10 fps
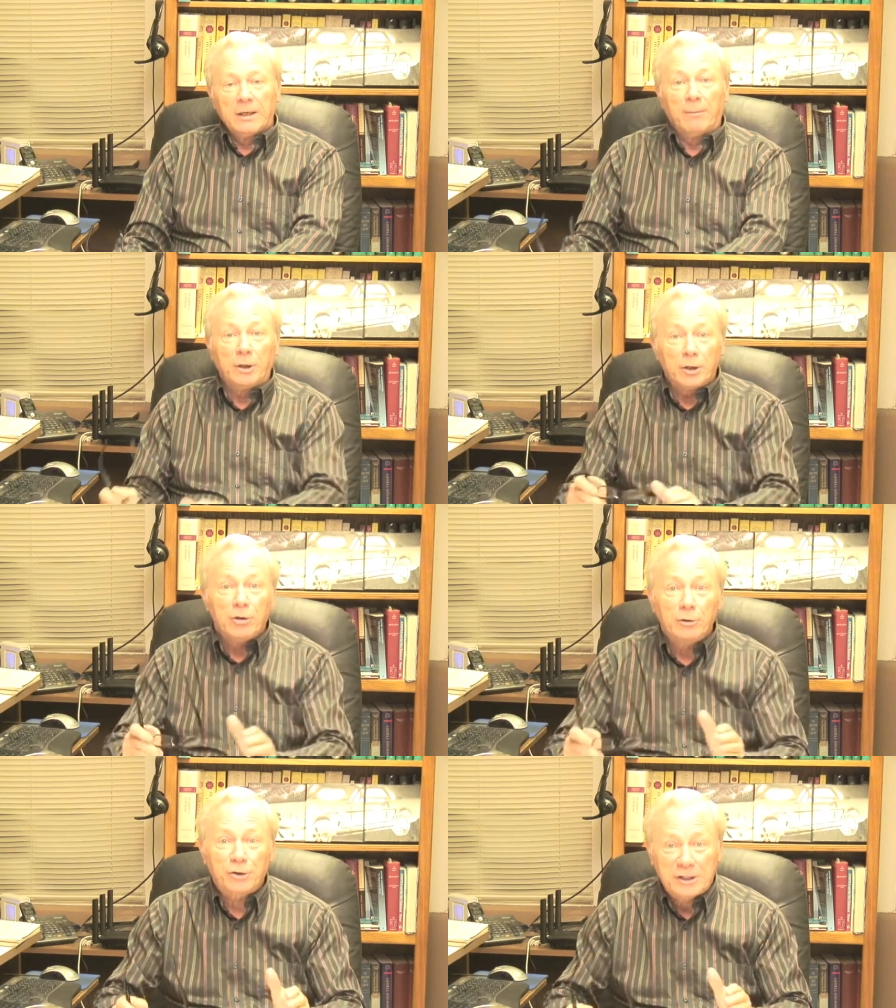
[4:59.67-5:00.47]
But do
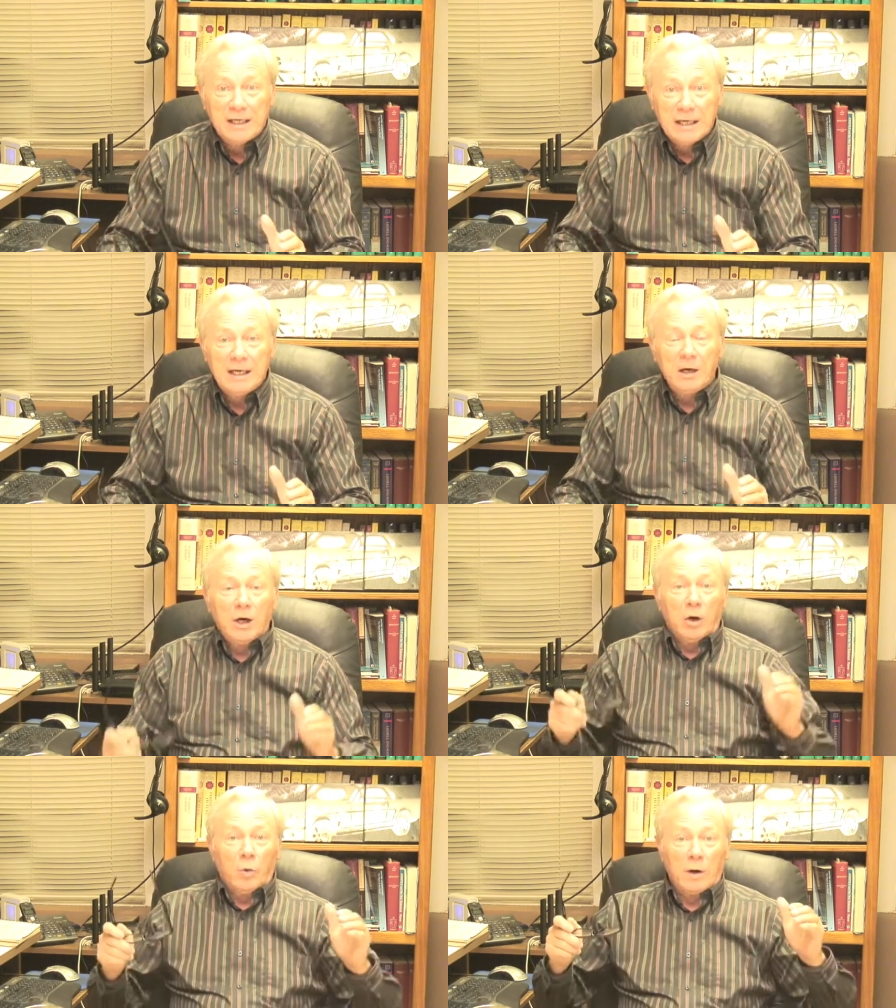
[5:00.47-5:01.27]
you see
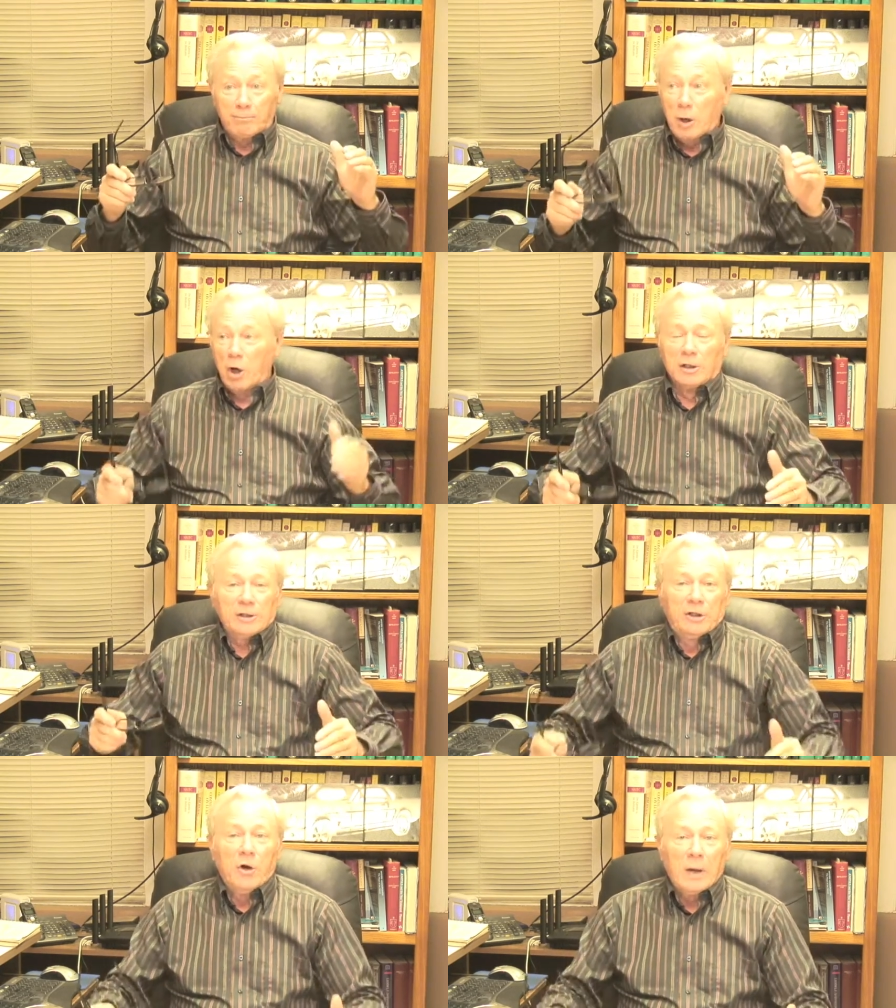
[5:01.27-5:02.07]
what Paul
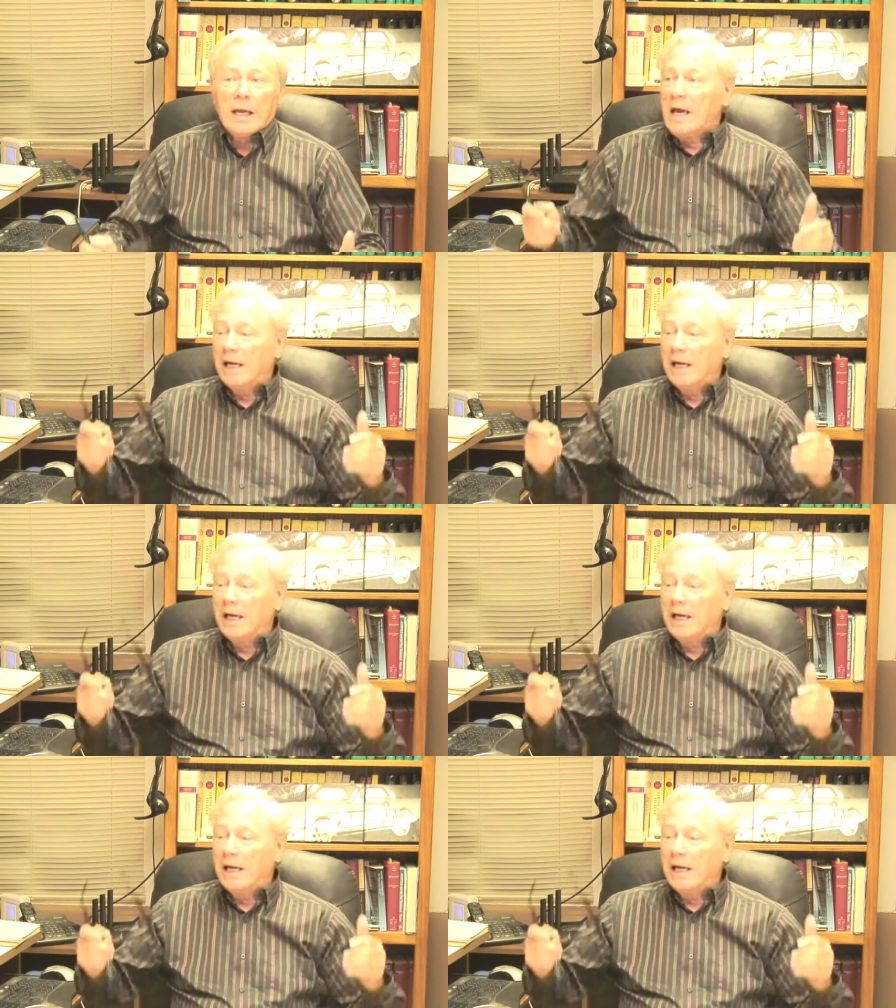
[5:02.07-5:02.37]
is doing?